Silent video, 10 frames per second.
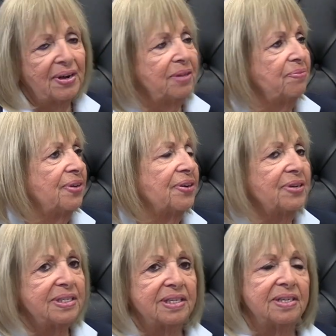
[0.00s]
Island
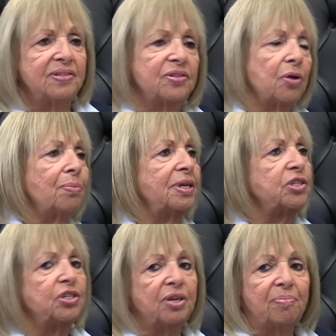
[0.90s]
Ferries is so
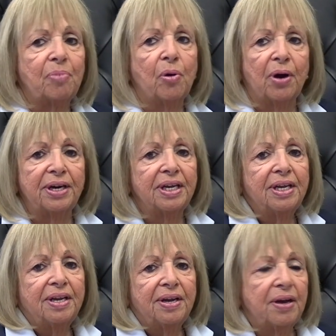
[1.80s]
much a part
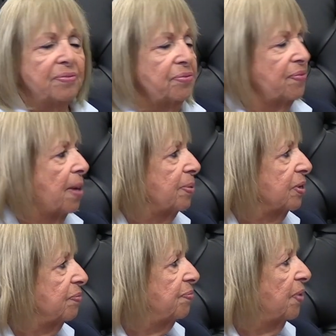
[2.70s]
of the fabric
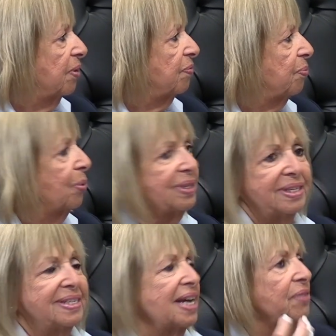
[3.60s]
of what
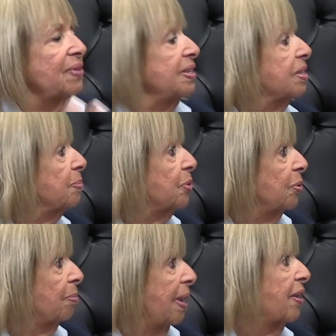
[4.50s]
the town of Islip is
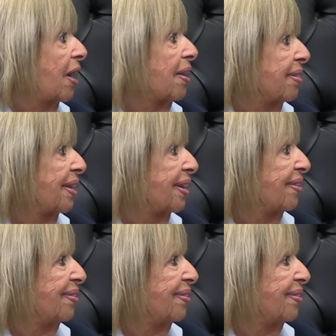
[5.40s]
all about, I think.